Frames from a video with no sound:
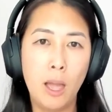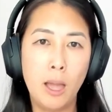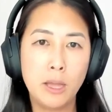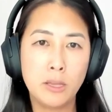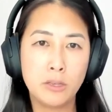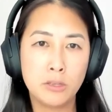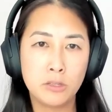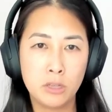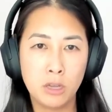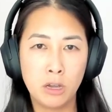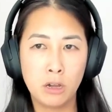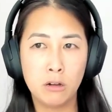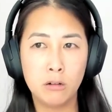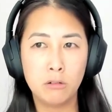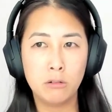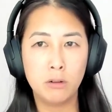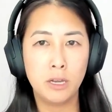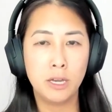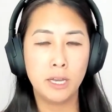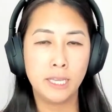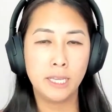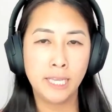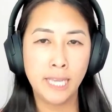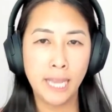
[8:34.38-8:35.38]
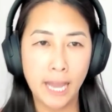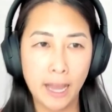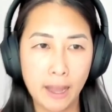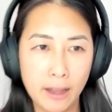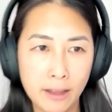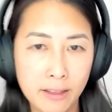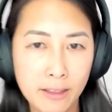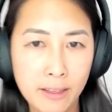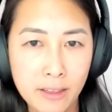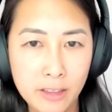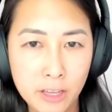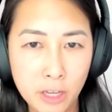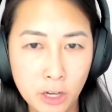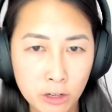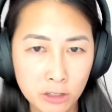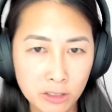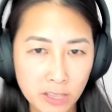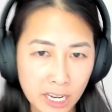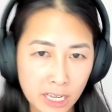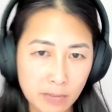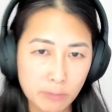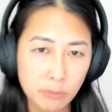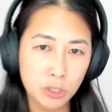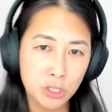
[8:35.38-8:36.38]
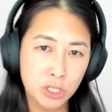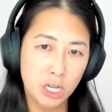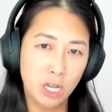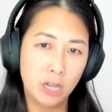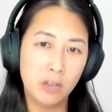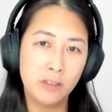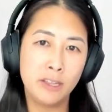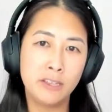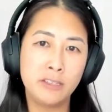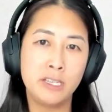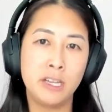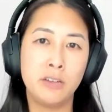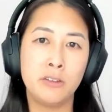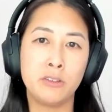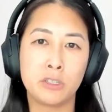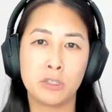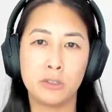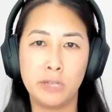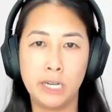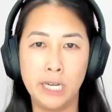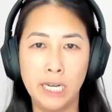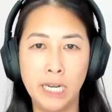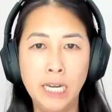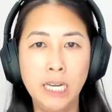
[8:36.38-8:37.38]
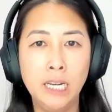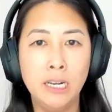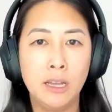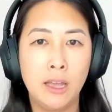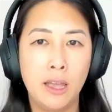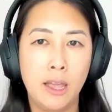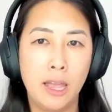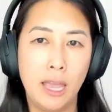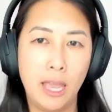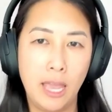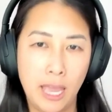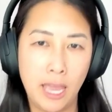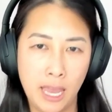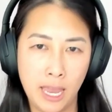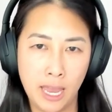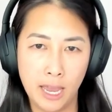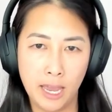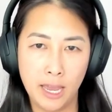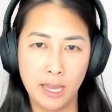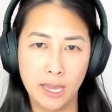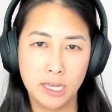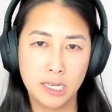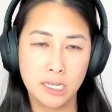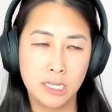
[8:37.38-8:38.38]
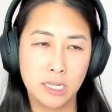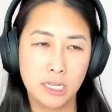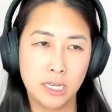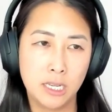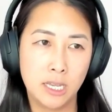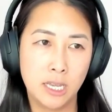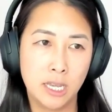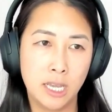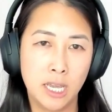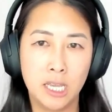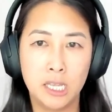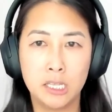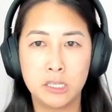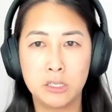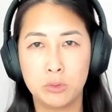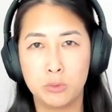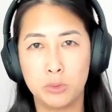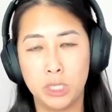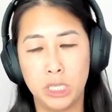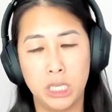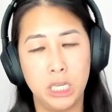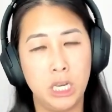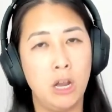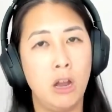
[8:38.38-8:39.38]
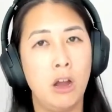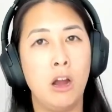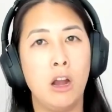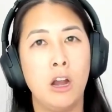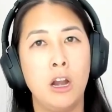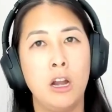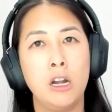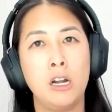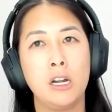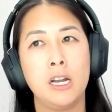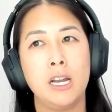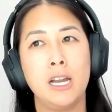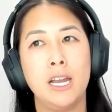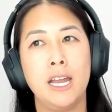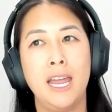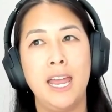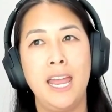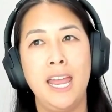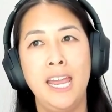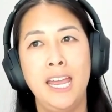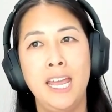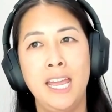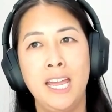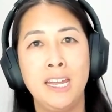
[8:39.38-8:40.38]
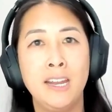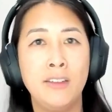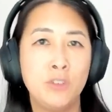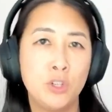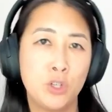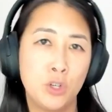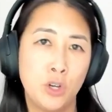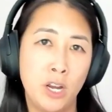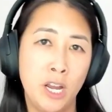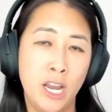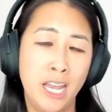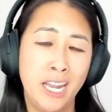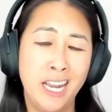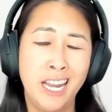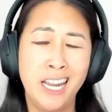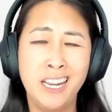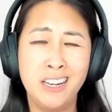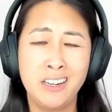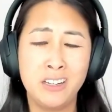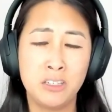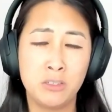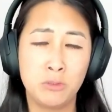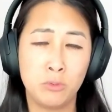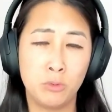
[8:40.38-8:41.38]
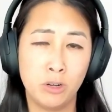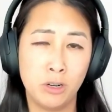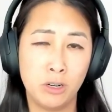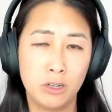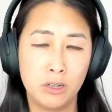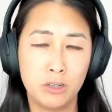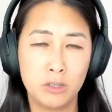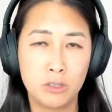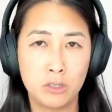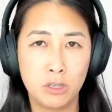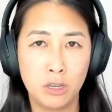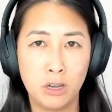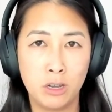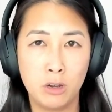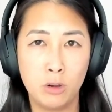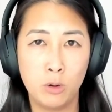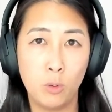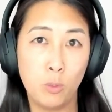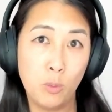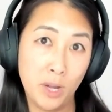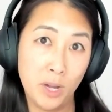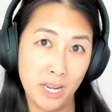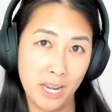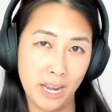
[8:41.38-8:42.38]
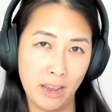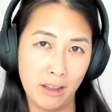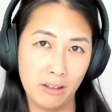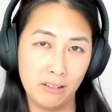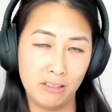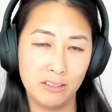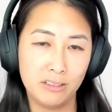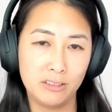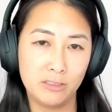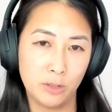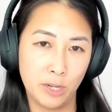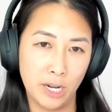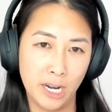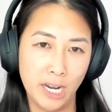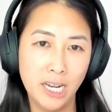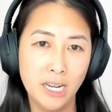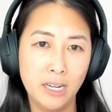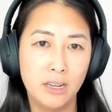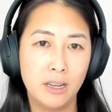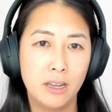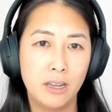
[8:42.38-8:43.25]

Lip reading: So yeah, you're like, Michelle, that sounds great. And it's really hard. And I've tried and it doesn't work. So what now, right?